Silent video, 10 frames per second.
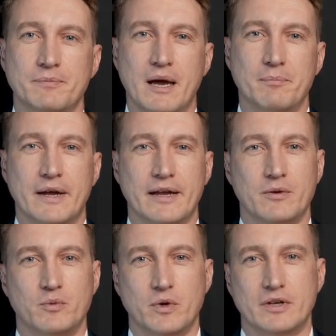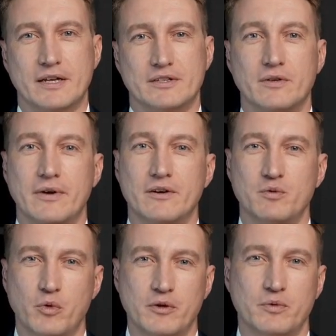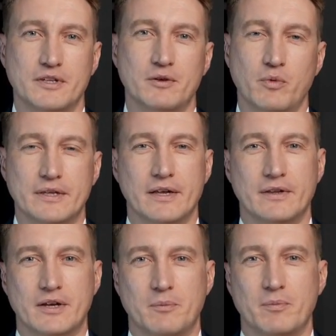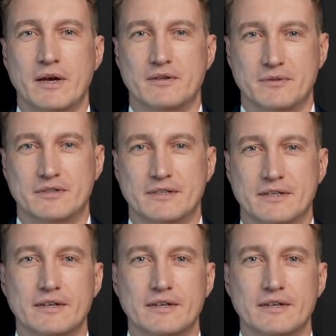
I bet. Okay, so that's one reason why they're complex. That's